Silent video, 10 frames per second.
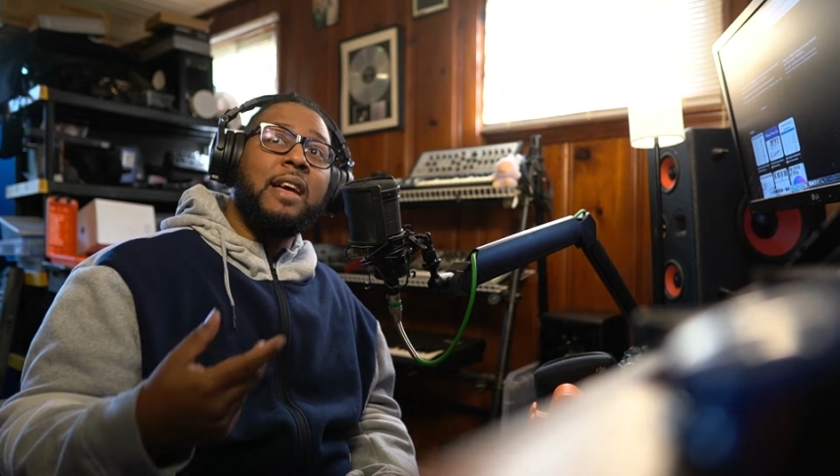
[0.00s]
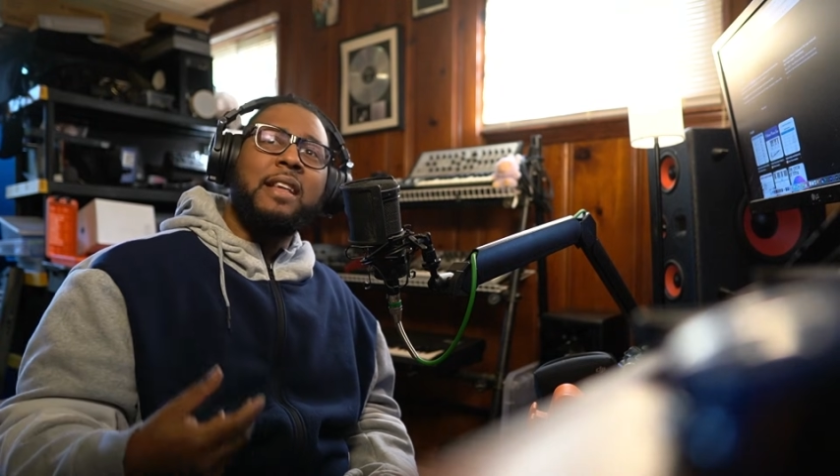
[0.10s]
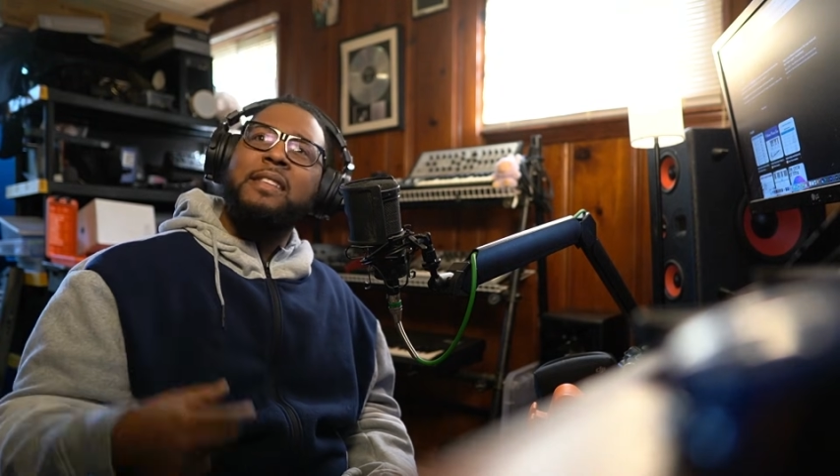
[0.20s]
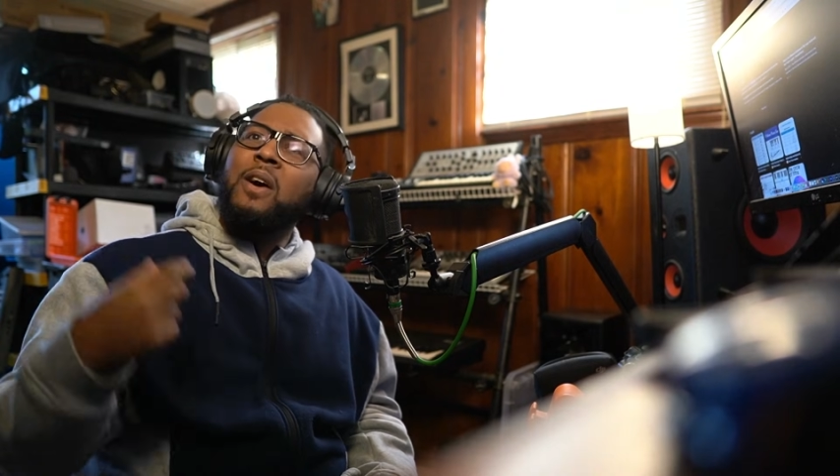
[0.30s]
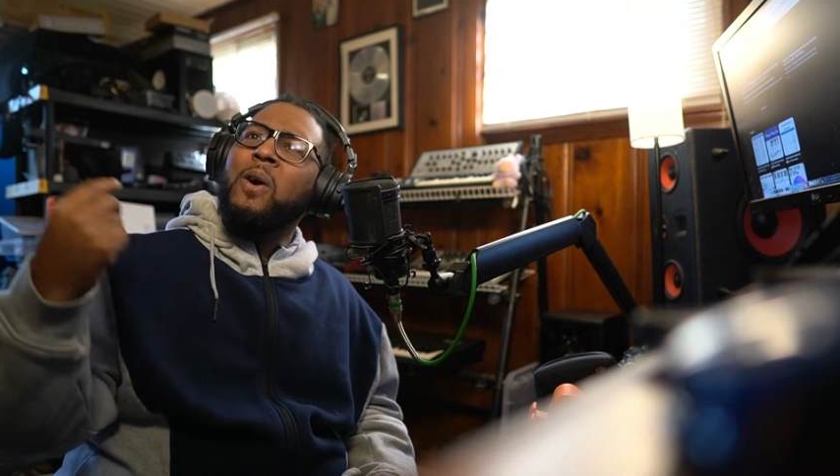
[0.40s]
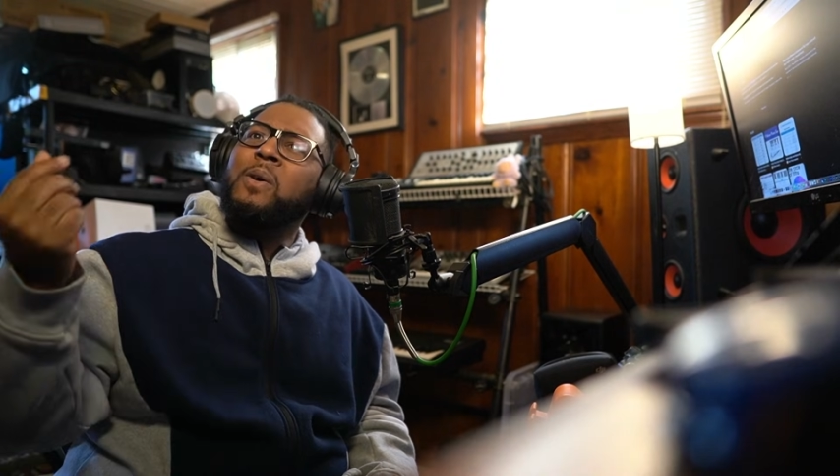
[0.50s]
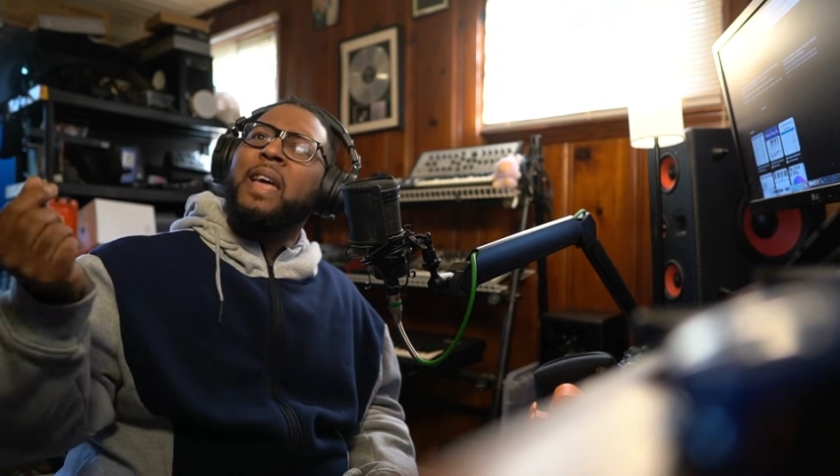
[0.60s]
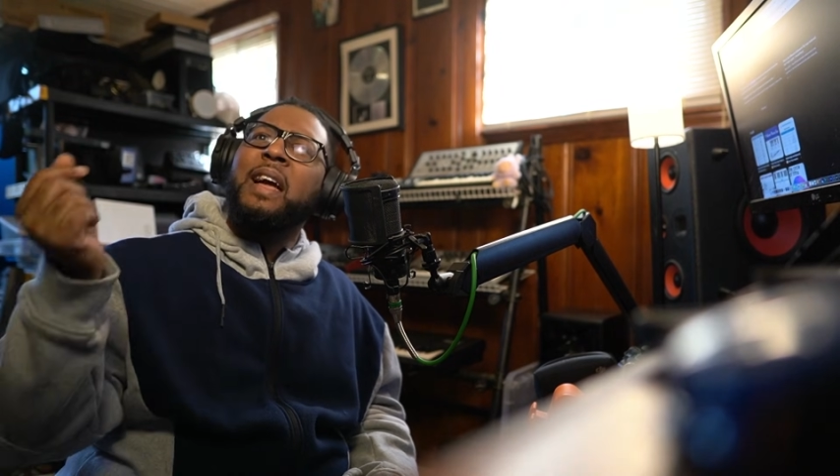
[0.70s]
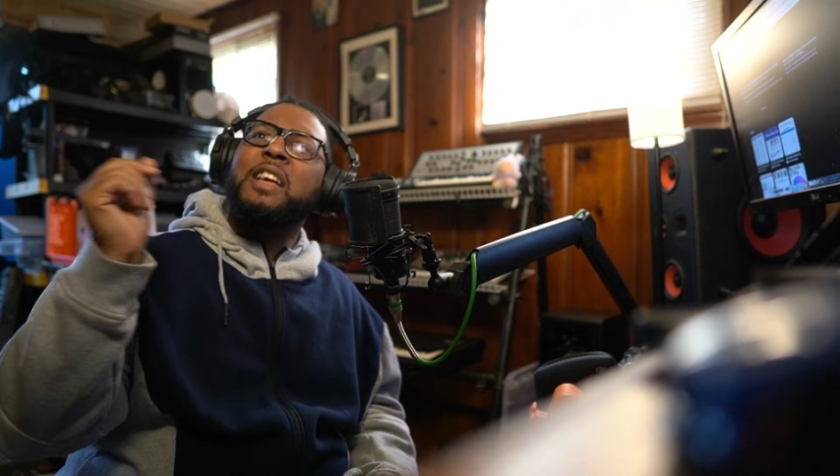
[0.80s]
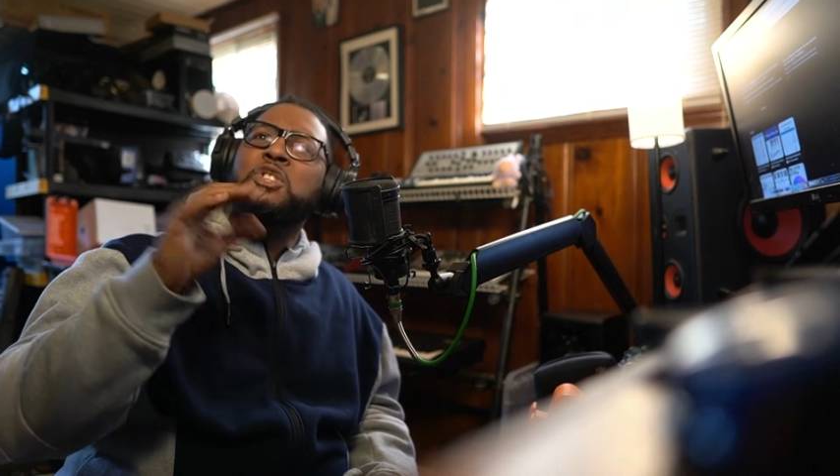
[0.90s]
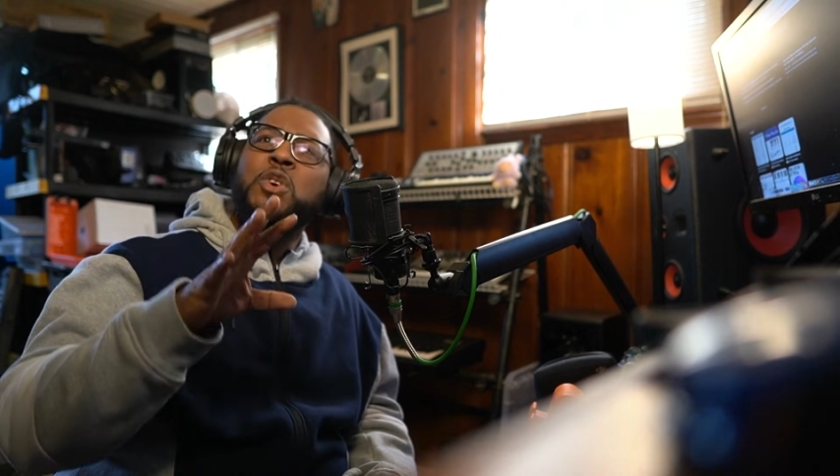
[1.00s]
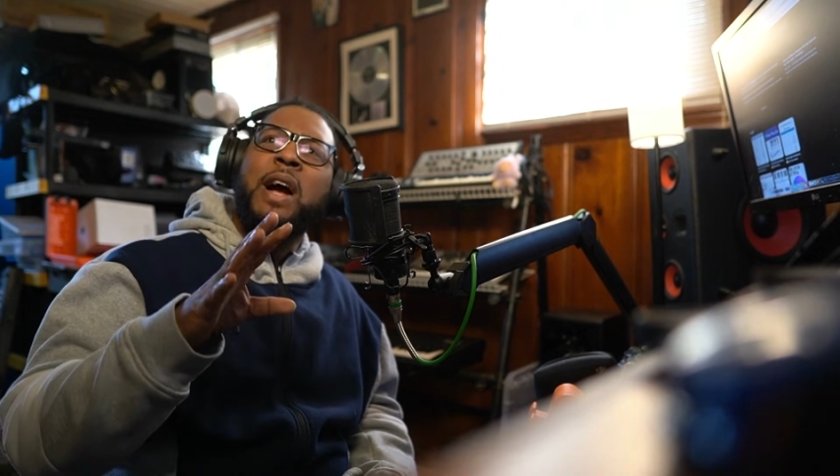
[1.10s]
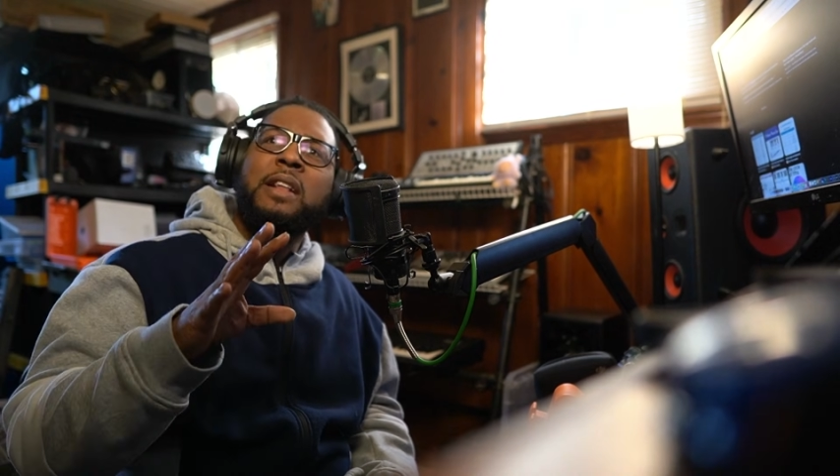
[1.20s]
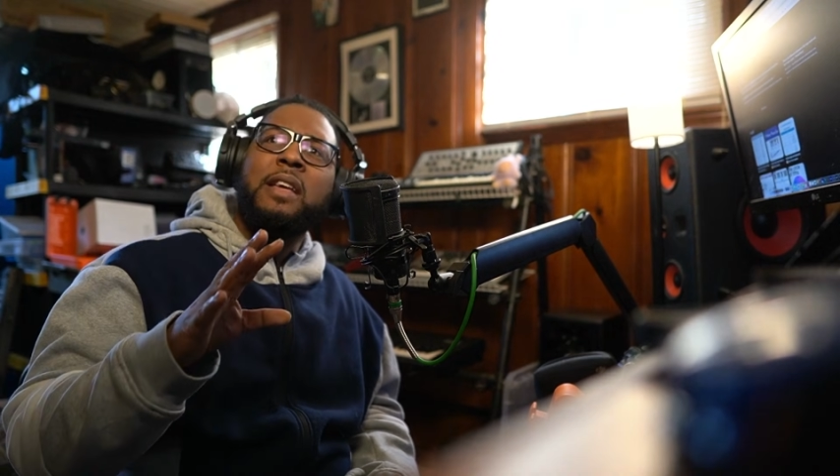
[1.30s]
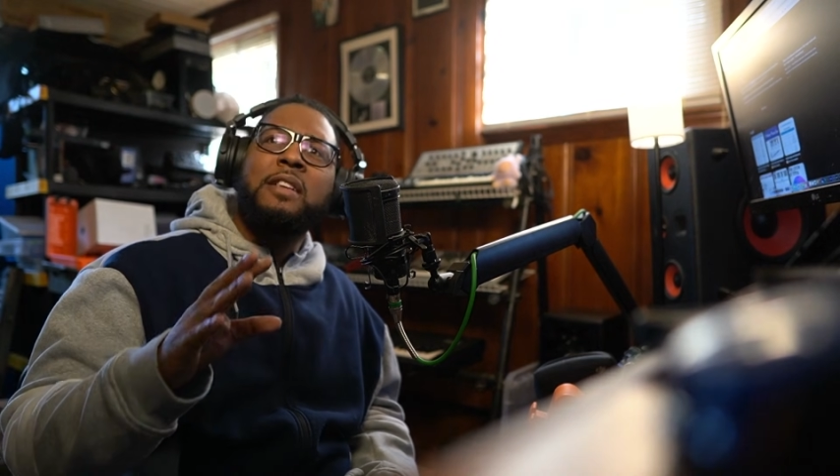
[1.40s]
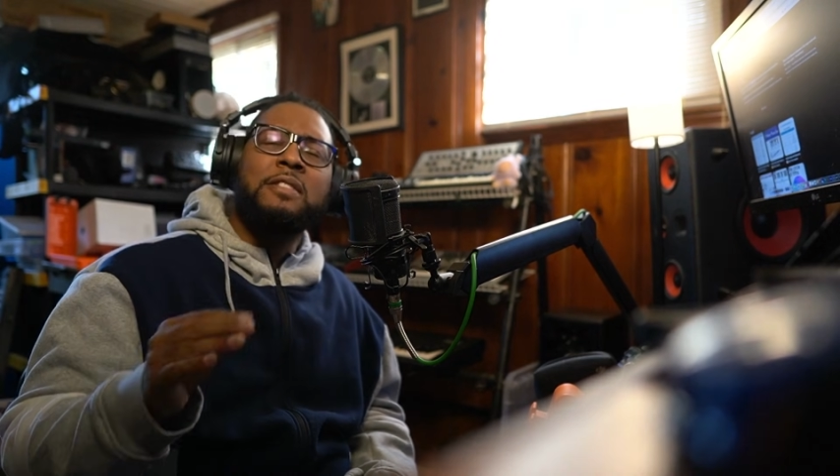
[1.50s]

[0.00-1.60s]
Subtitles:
and they say, oh, okay, I get your ideas.